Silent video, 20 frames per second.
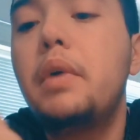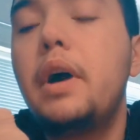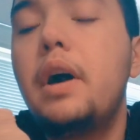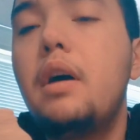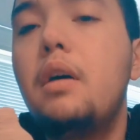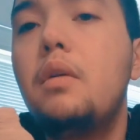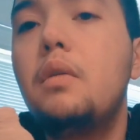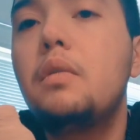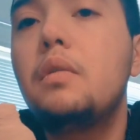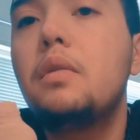
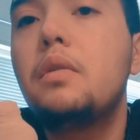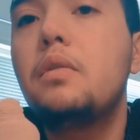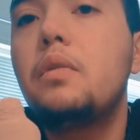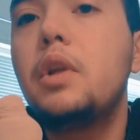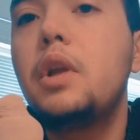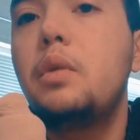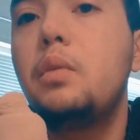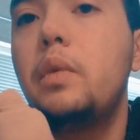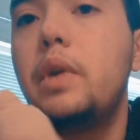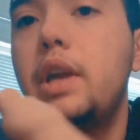about
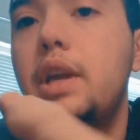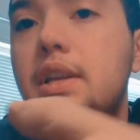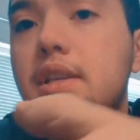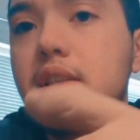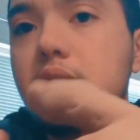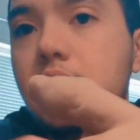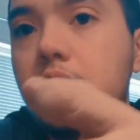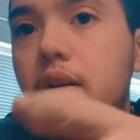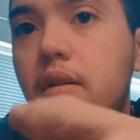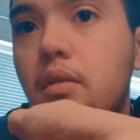3
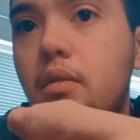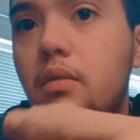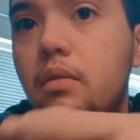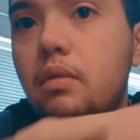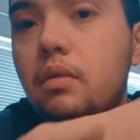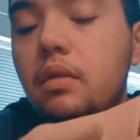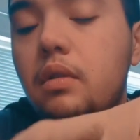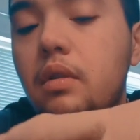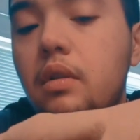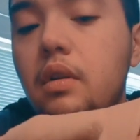weeks now,
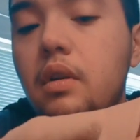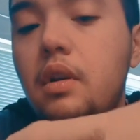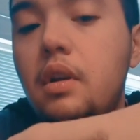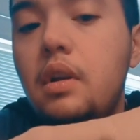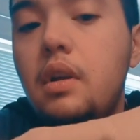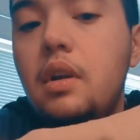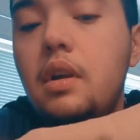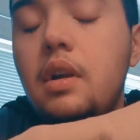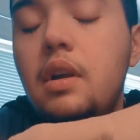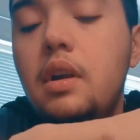
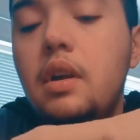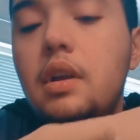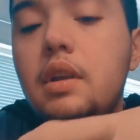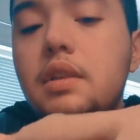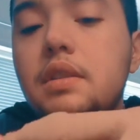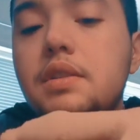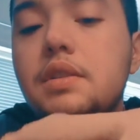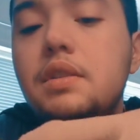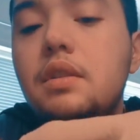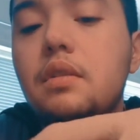
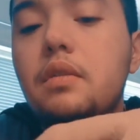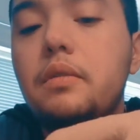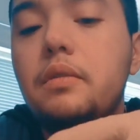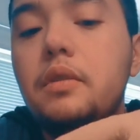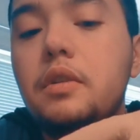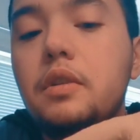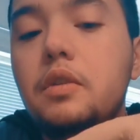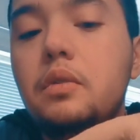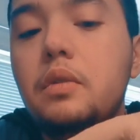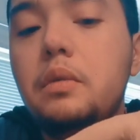and so
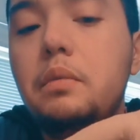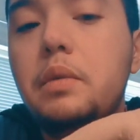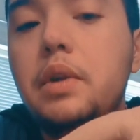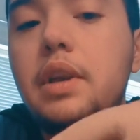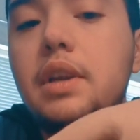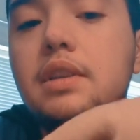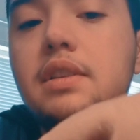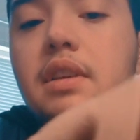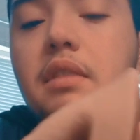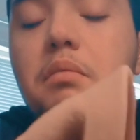for 3
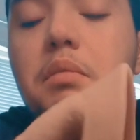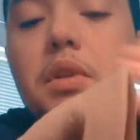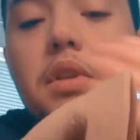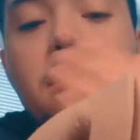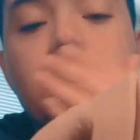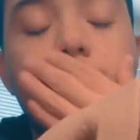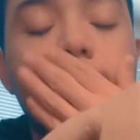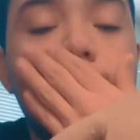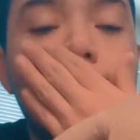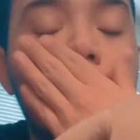weeks I've
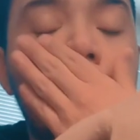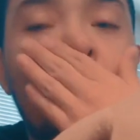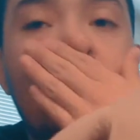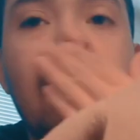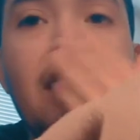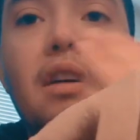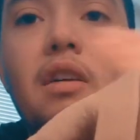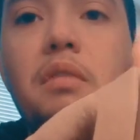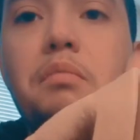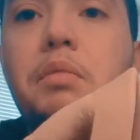been testing
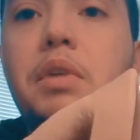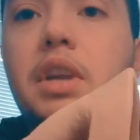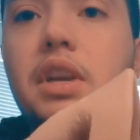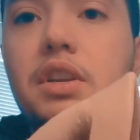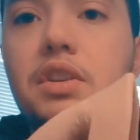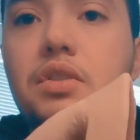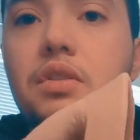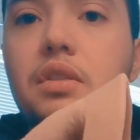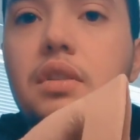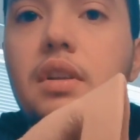it out and
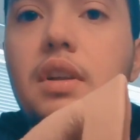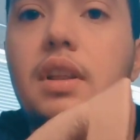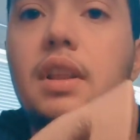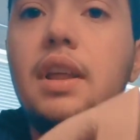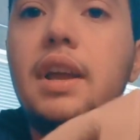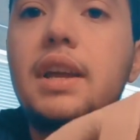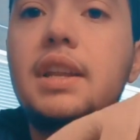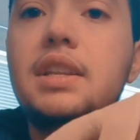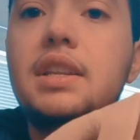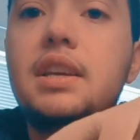making sure that I
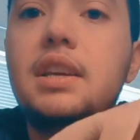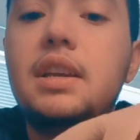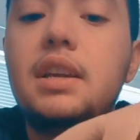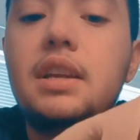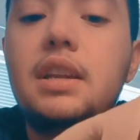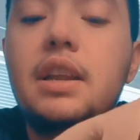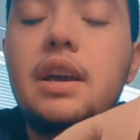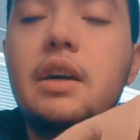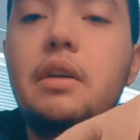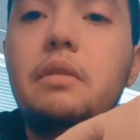liked
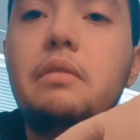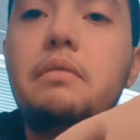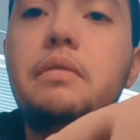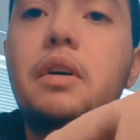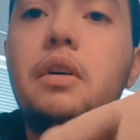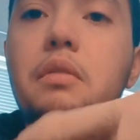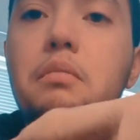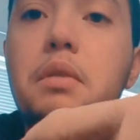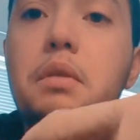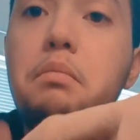it and how it
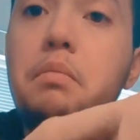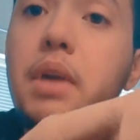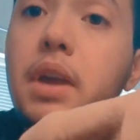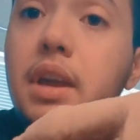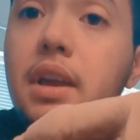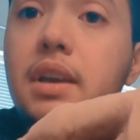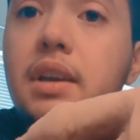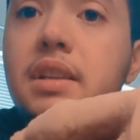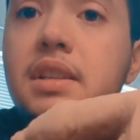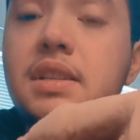felt in my
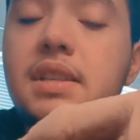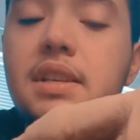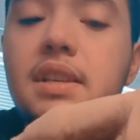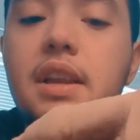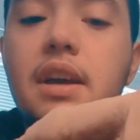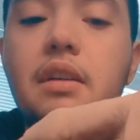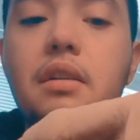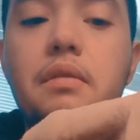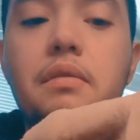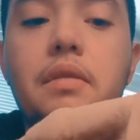pants
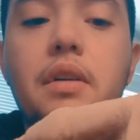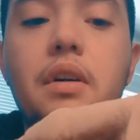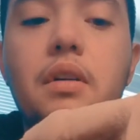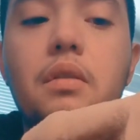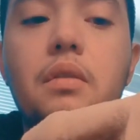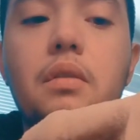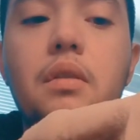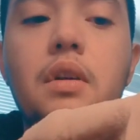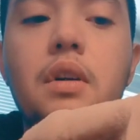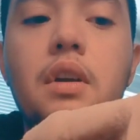and how it
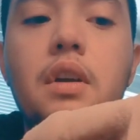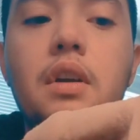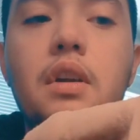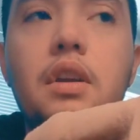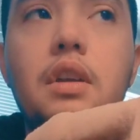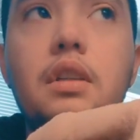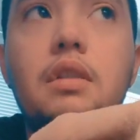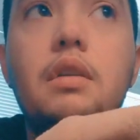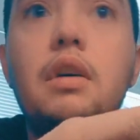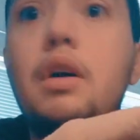felt,
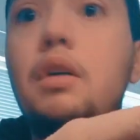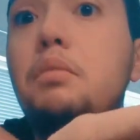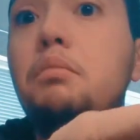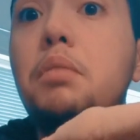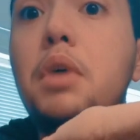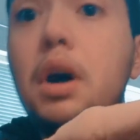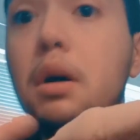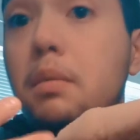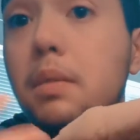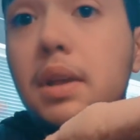you know, out
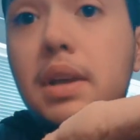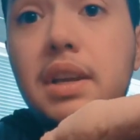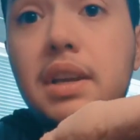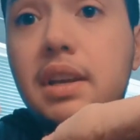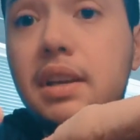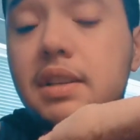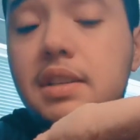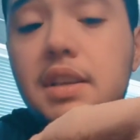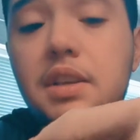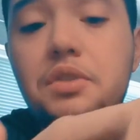in
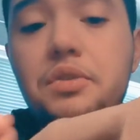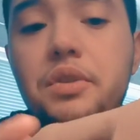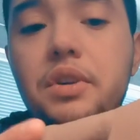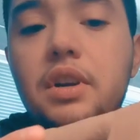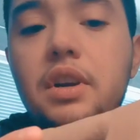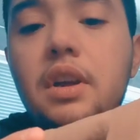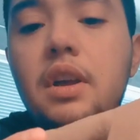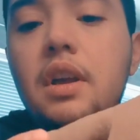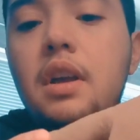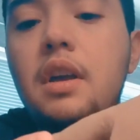public,
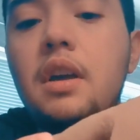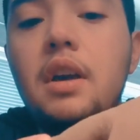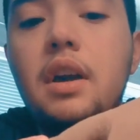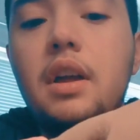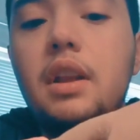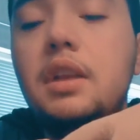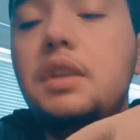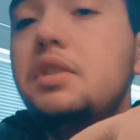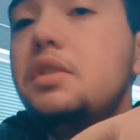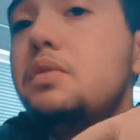etc.
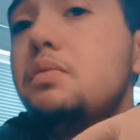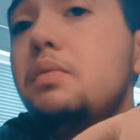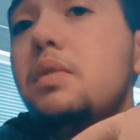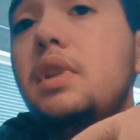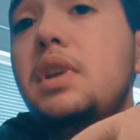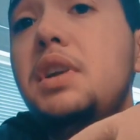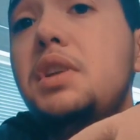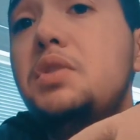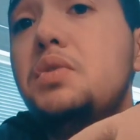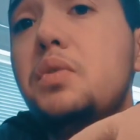And I just
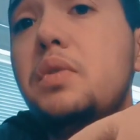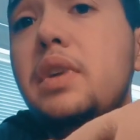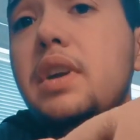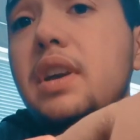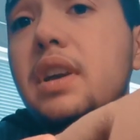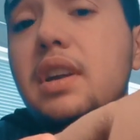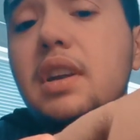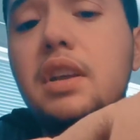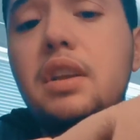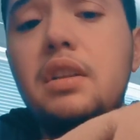really
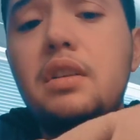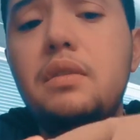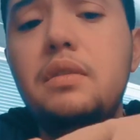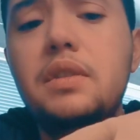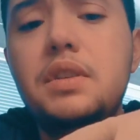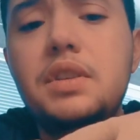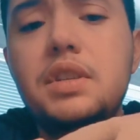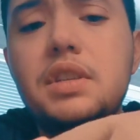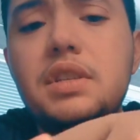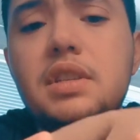enjoy it, you
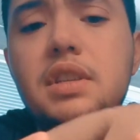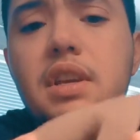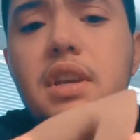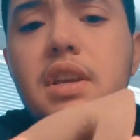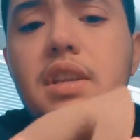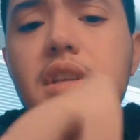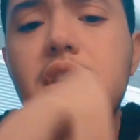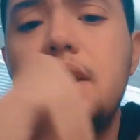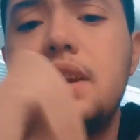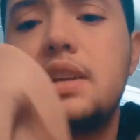know.
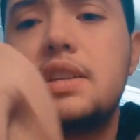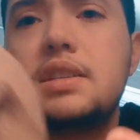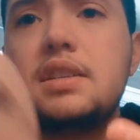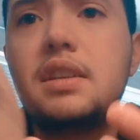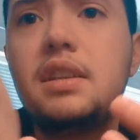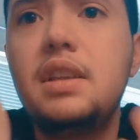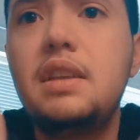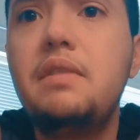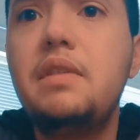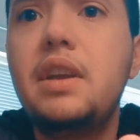It
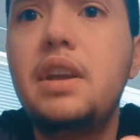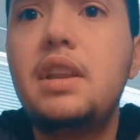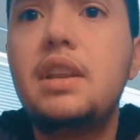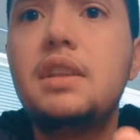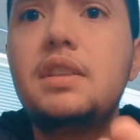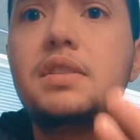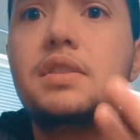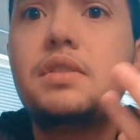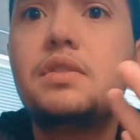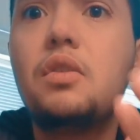has
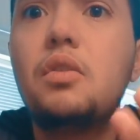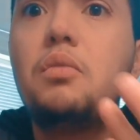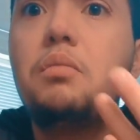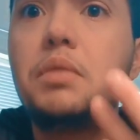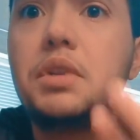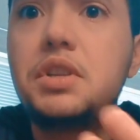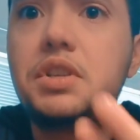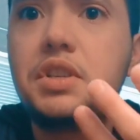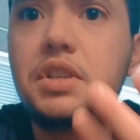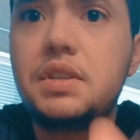alleviated
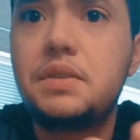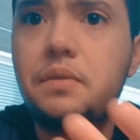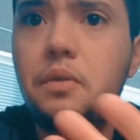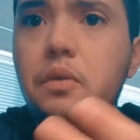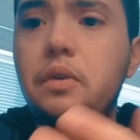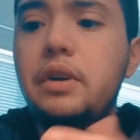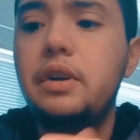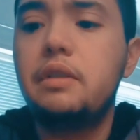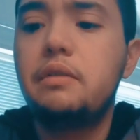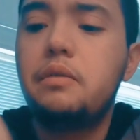so much
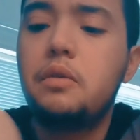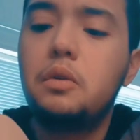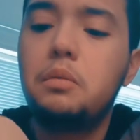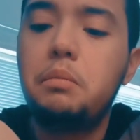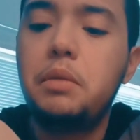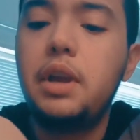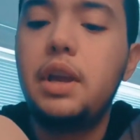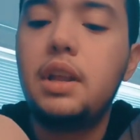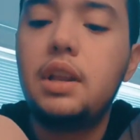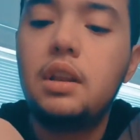dysphoria
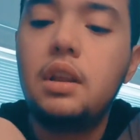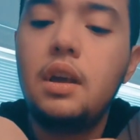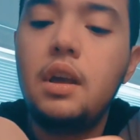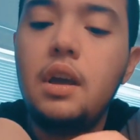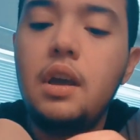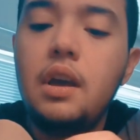for me,